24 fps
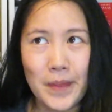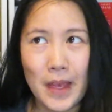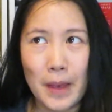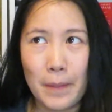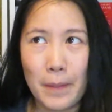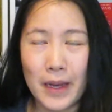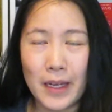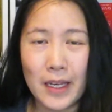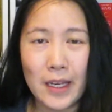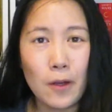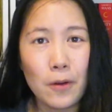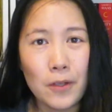Am
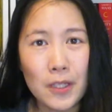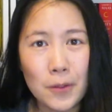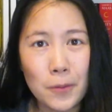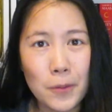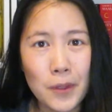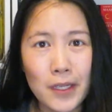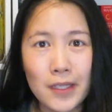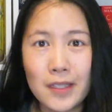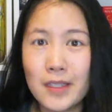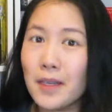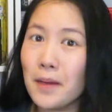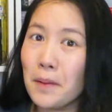I the only
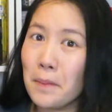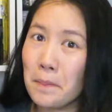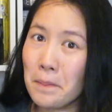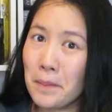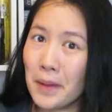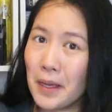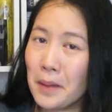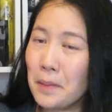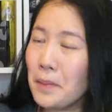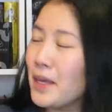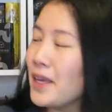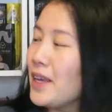one?
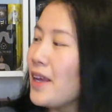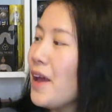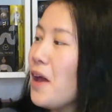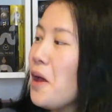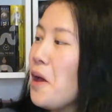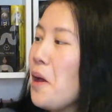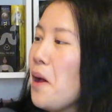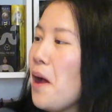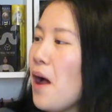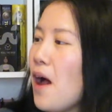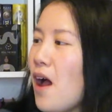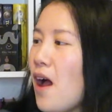Maybe.
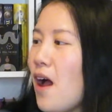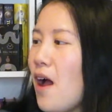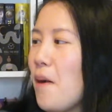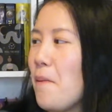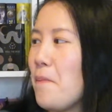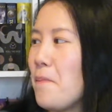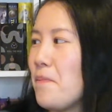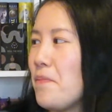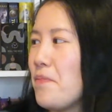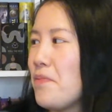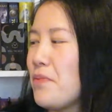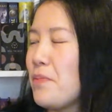
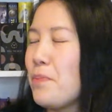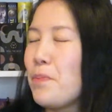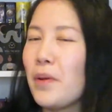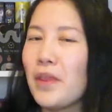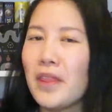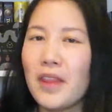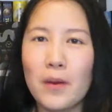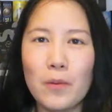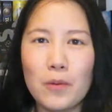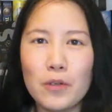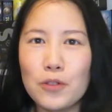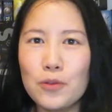But
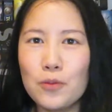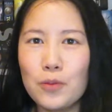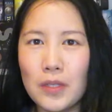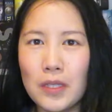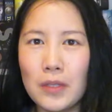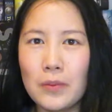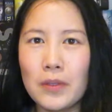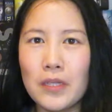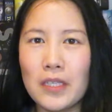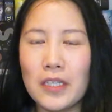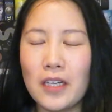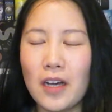it was
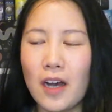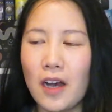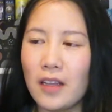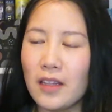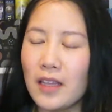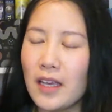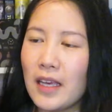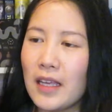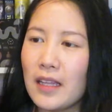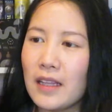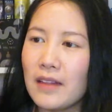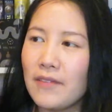really, really good.
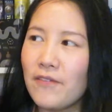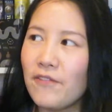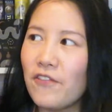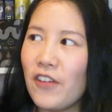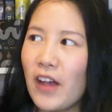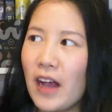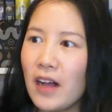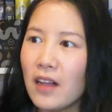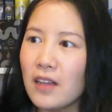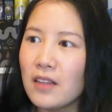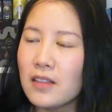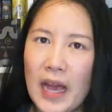It
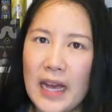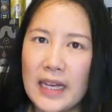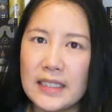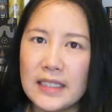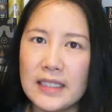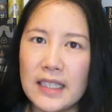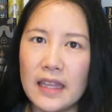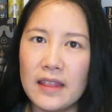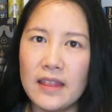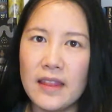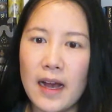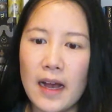felt, I
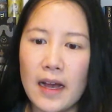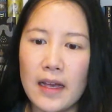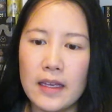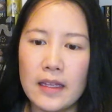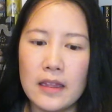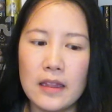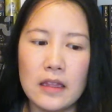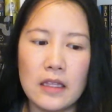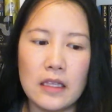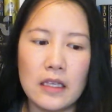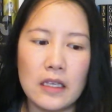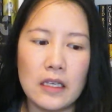said that
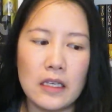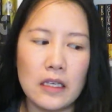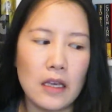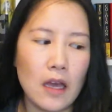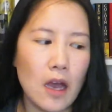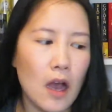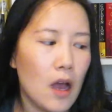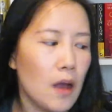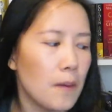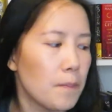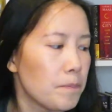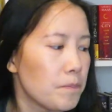in the
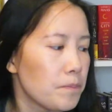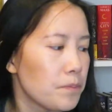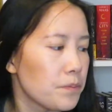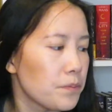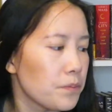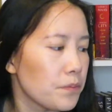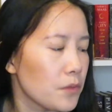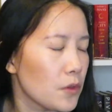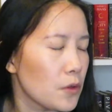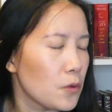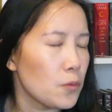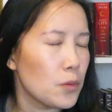
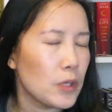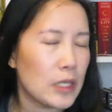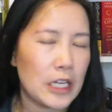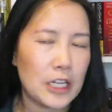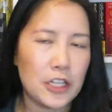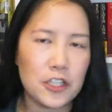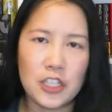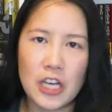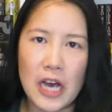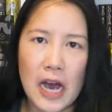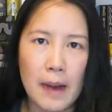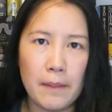really
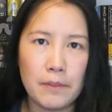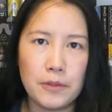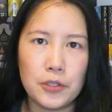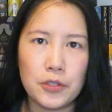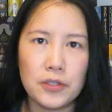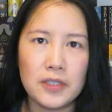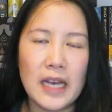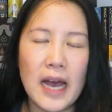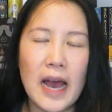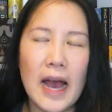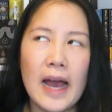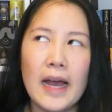chapter
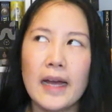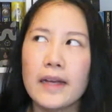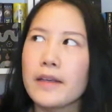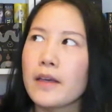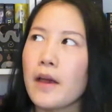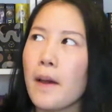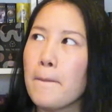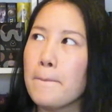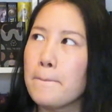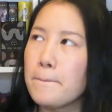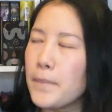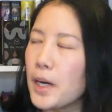
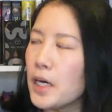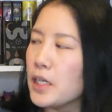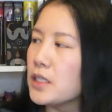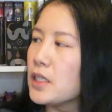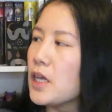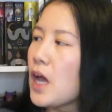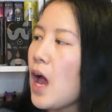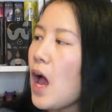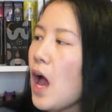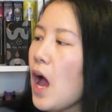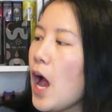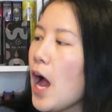tag, but
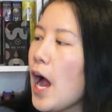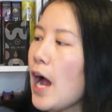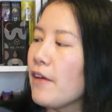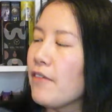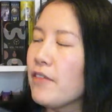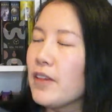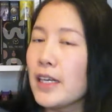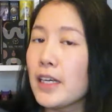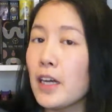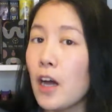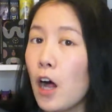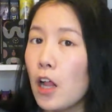I
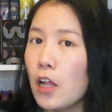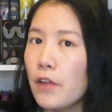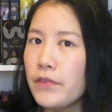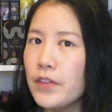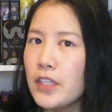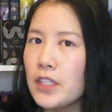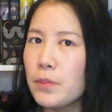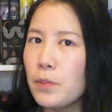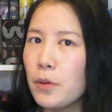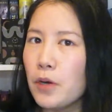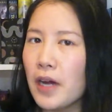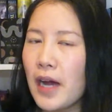feel like all of
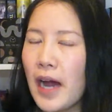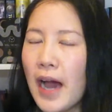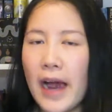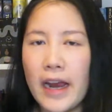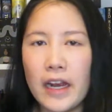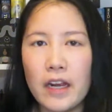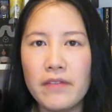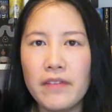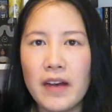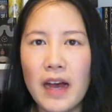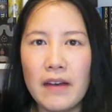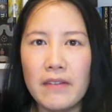these books
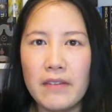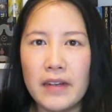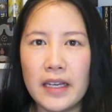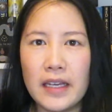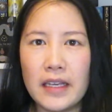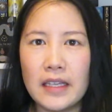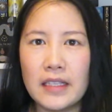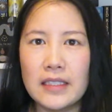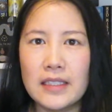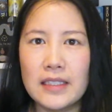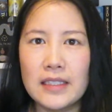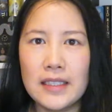kind of have
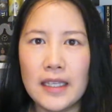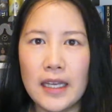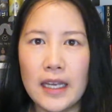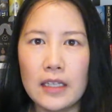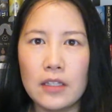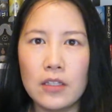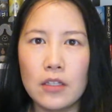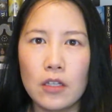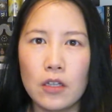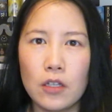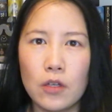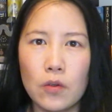a
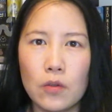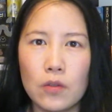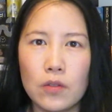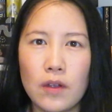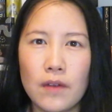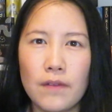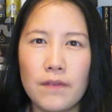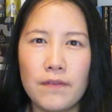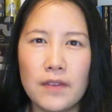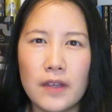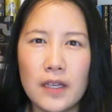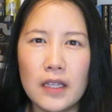
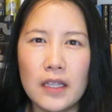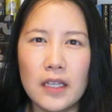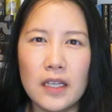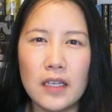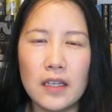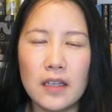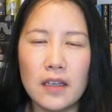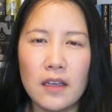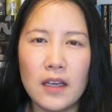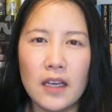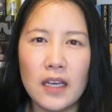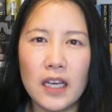standalone
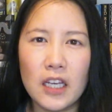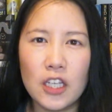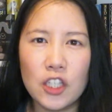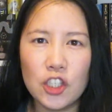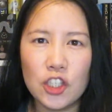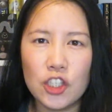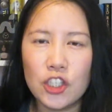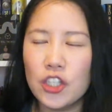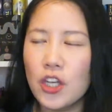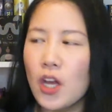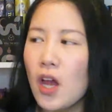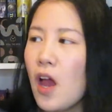
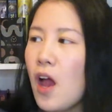feeling-ish.